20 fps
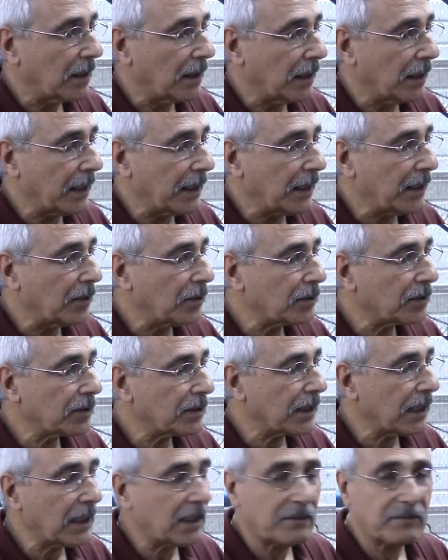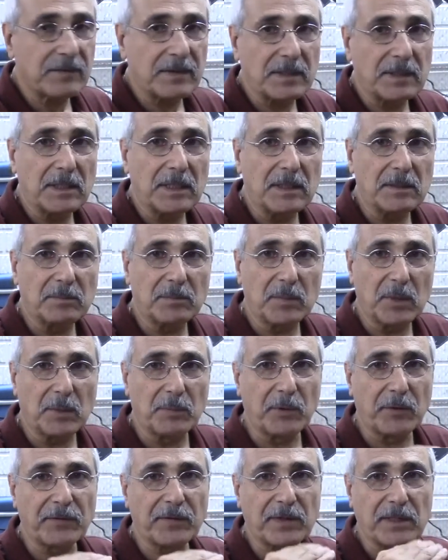In order to have
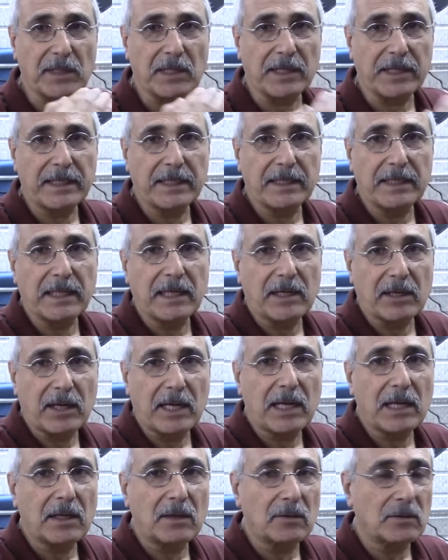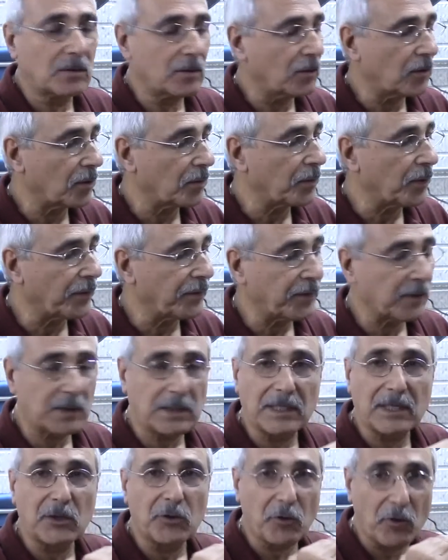a perfect line around, or
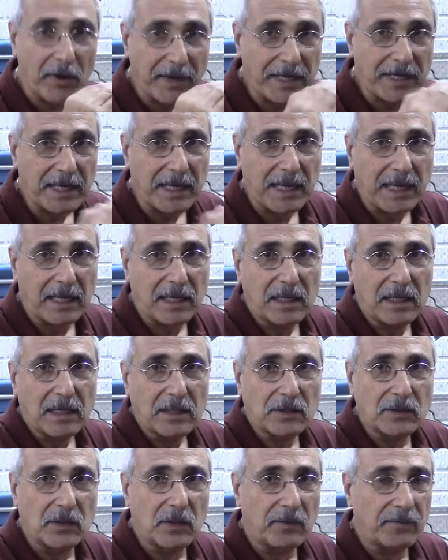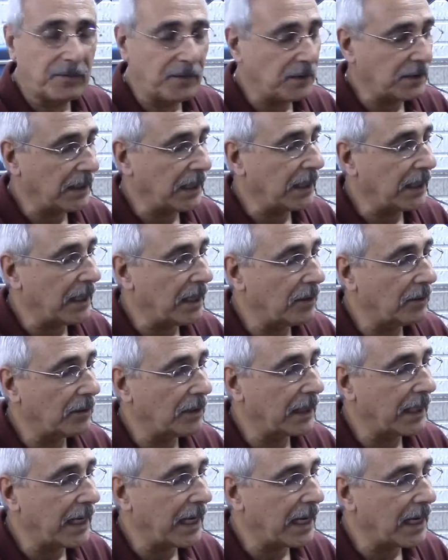perfect grinding surface
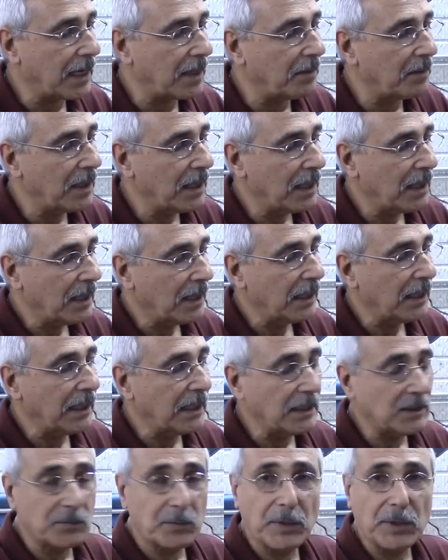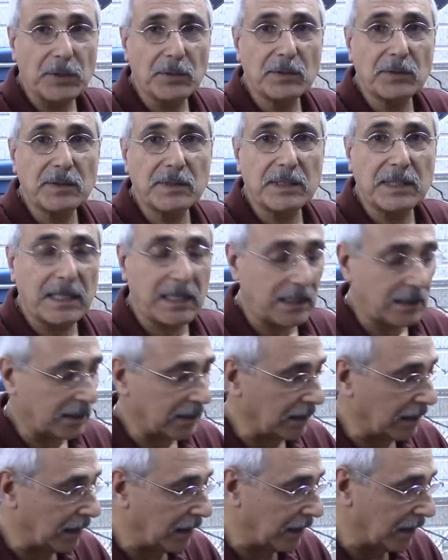around the cab, is we use
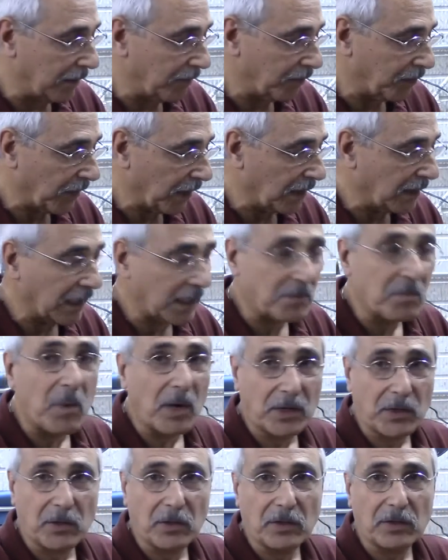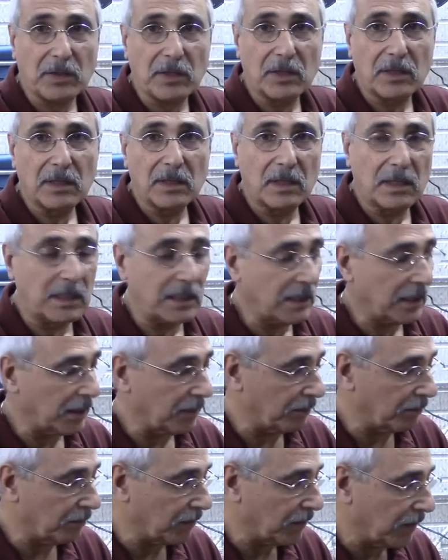that marker.
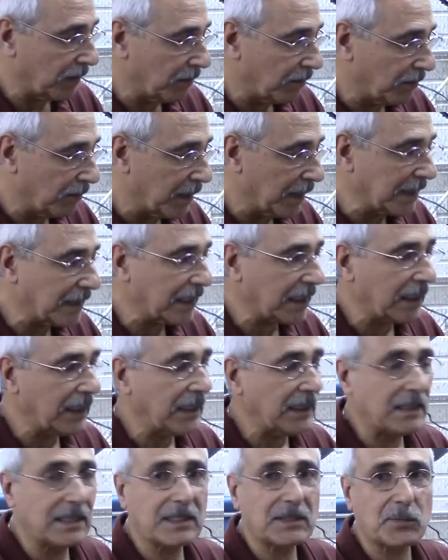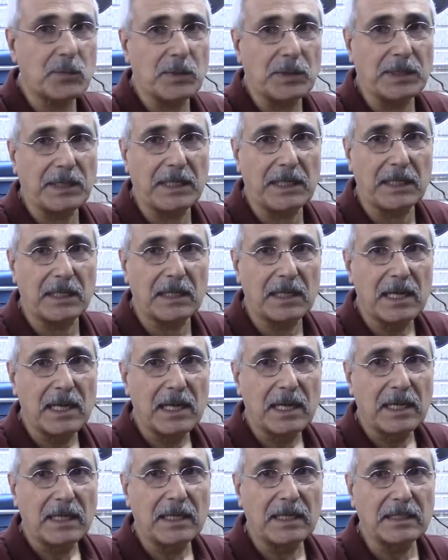Basically this one here,
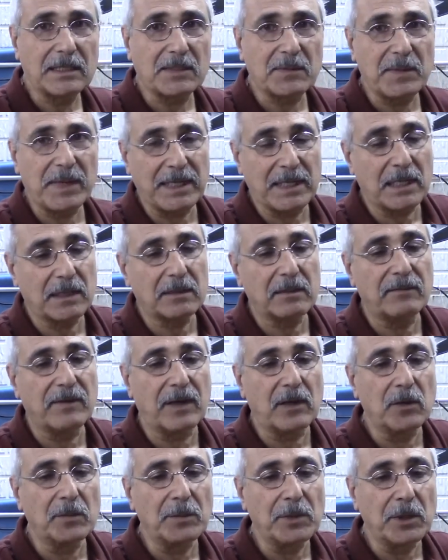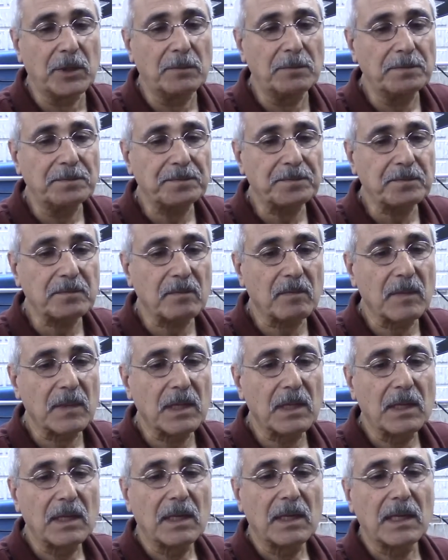it's made out of aluminum
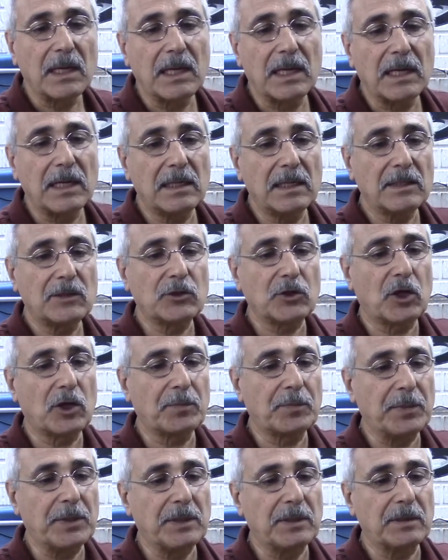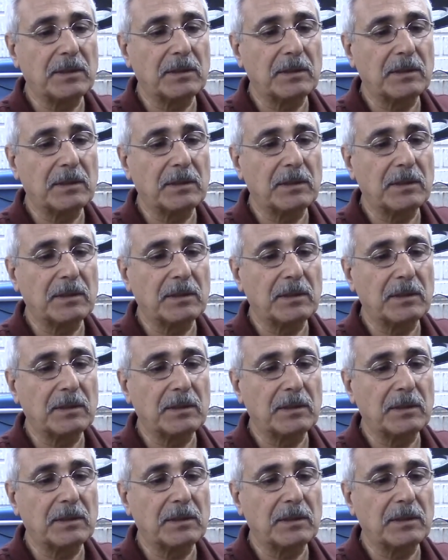and it's sharpened